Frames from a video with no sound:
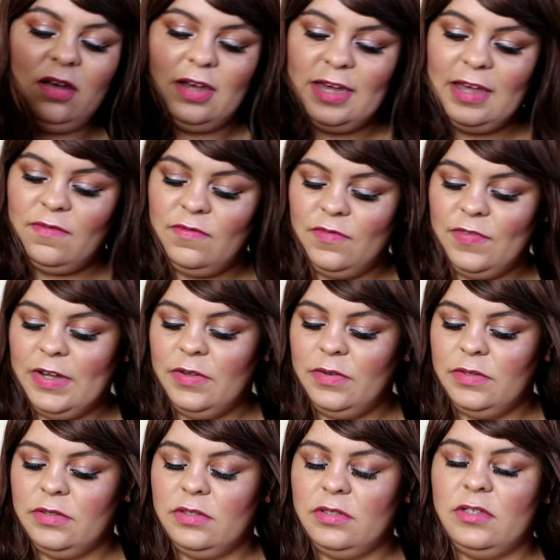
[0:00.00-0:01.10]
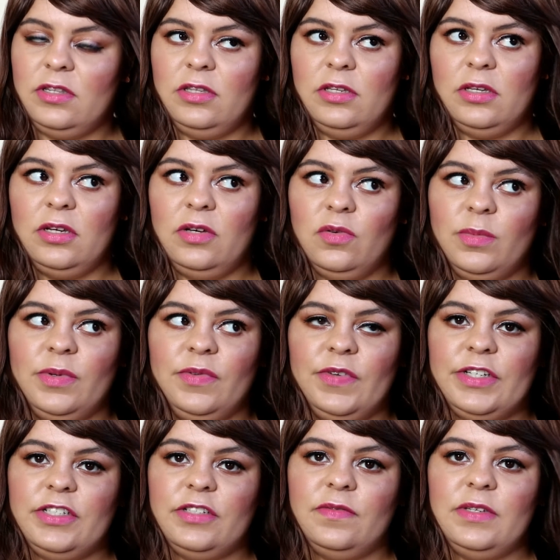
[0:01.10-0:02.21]
I haven't found the normal
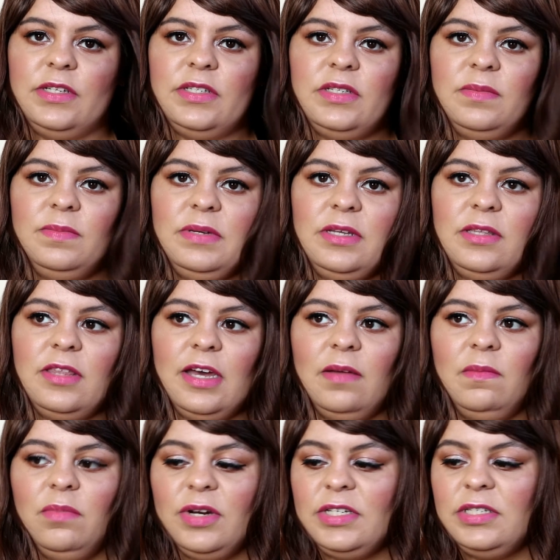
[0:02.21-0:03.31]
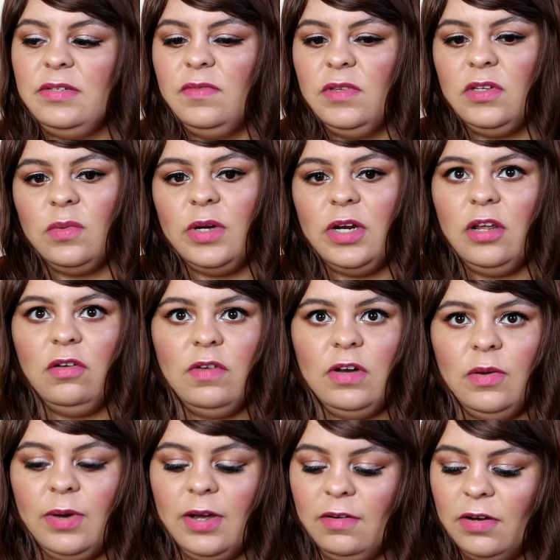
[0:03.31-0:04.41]
version of this to be that impressive, that's why I don't
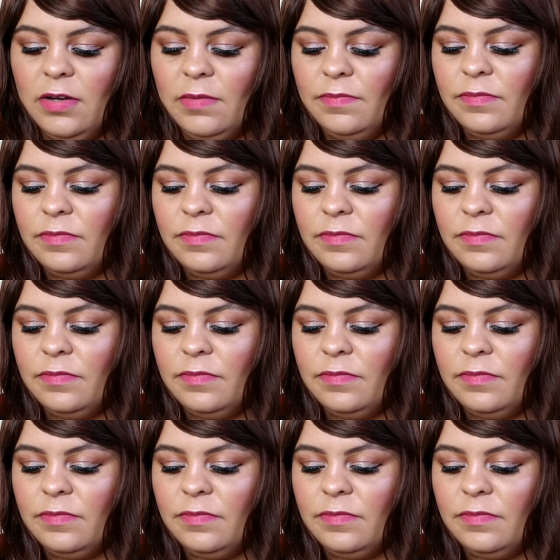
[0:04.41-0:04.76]
really wear it.